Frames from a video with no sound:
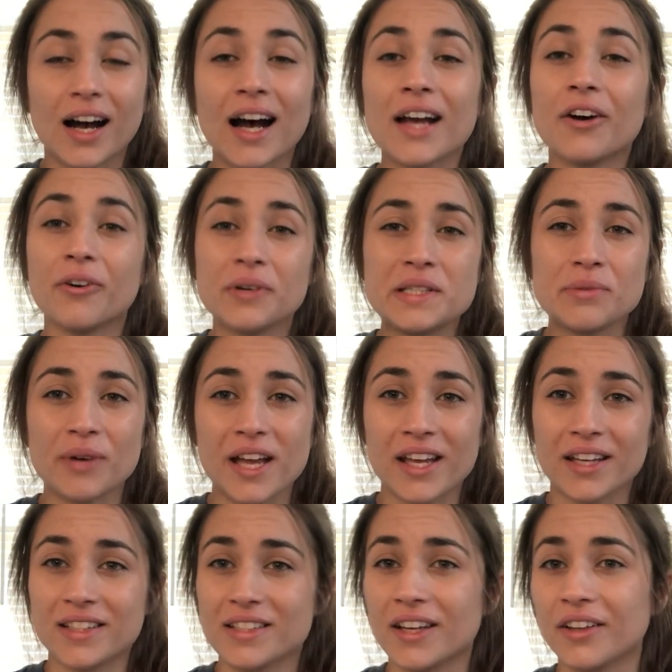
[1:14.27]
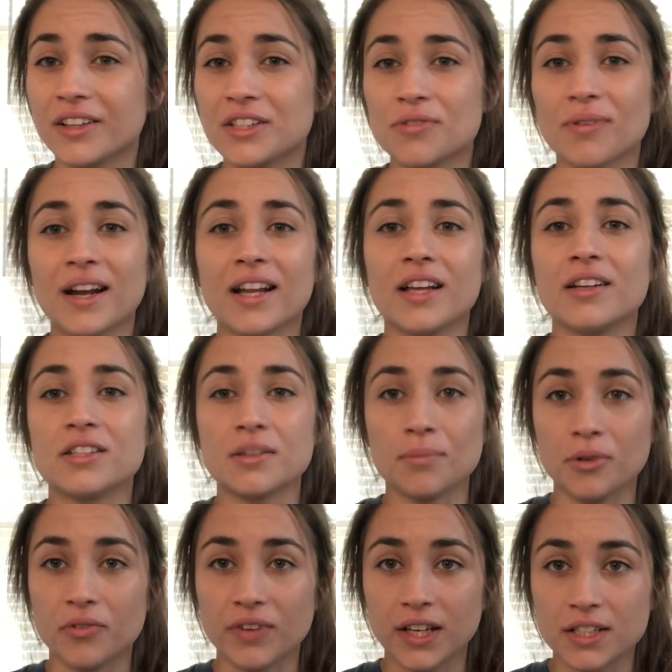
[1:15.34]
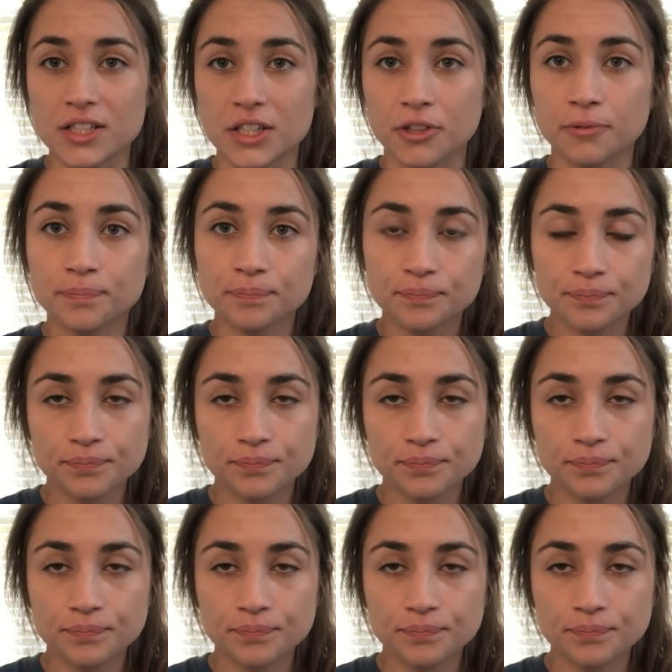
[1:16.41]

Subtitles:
I always wait until it's ready to move into.